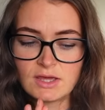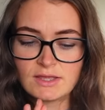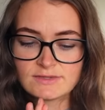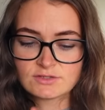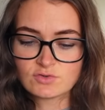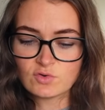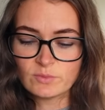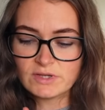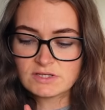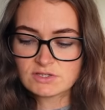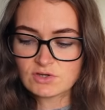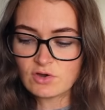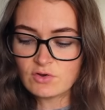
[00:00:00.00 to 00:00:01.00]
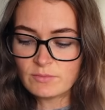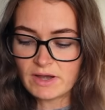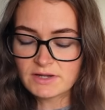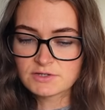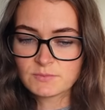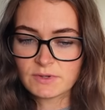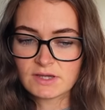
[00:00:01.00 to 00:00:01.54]
It's taught me so
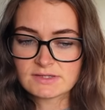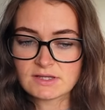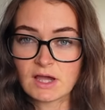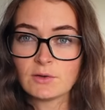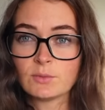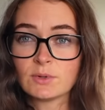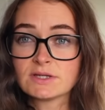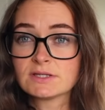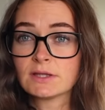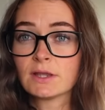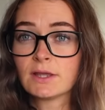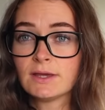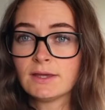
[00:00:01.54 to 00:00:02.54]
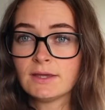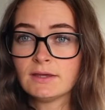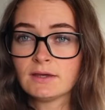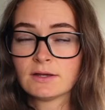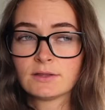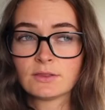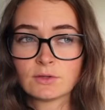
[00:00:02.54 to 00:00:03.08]
much because I recently
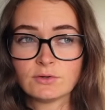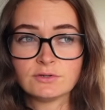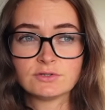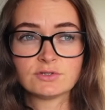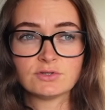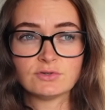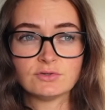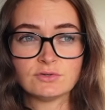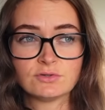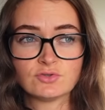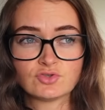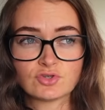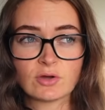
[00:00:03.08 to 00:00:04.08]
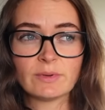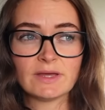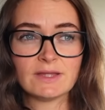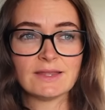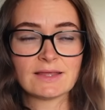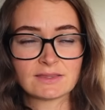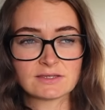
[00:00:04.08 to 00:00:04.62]
learned to drop
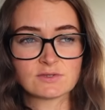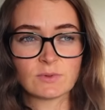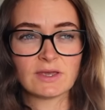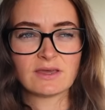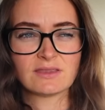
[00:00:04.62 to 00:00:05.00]
in, like this week.